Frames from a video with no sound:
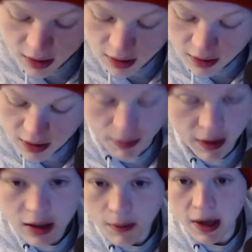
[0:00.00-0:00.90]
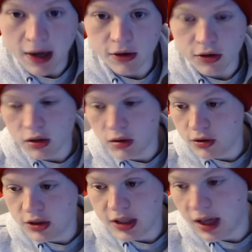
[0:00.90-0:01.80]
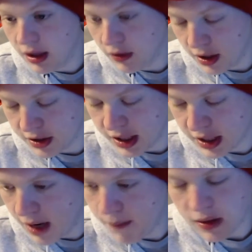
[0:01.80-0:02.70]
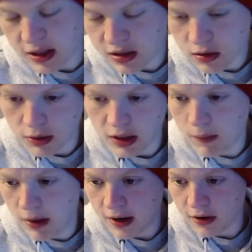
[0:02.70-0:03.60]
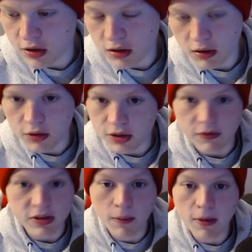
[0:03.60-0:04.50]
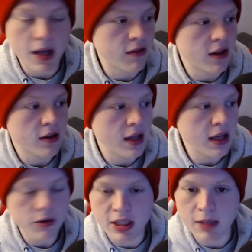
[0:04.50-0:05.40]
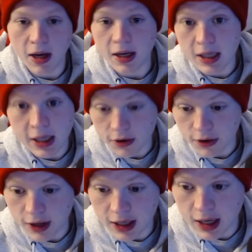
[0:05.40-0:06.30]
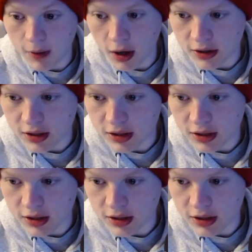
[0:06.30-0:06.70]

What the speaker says: They played the Packers close. Yeah, they lost that game, but they still played the Packers close. If either team had a kicker that game, honestly, the